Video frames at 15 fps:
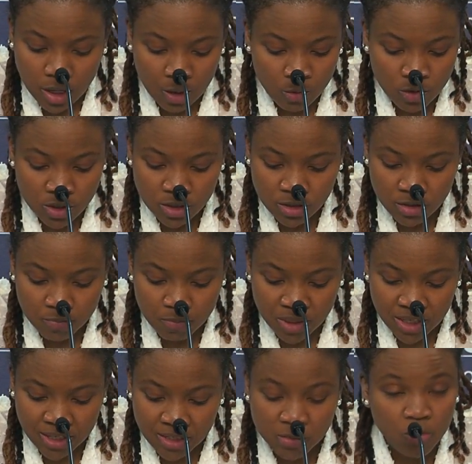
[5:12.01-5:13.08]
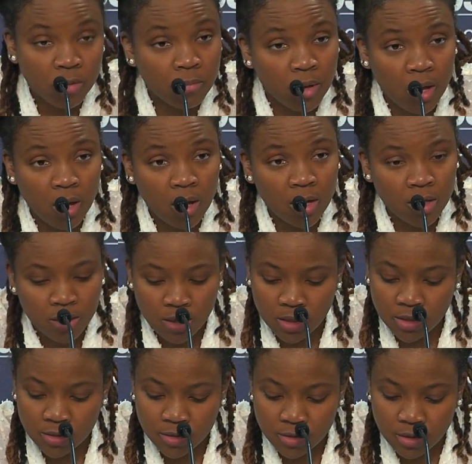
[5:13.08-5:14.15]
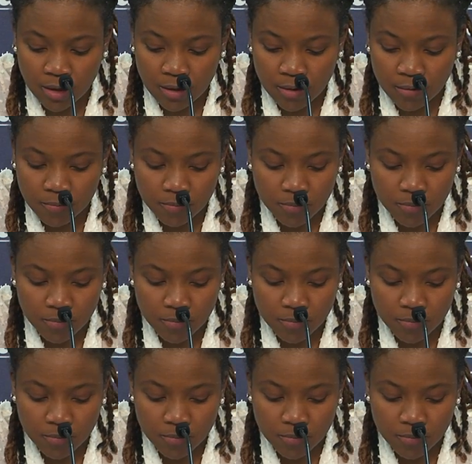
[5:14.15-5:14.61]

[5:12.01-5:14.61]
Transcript: I was pleased with Mahogany's,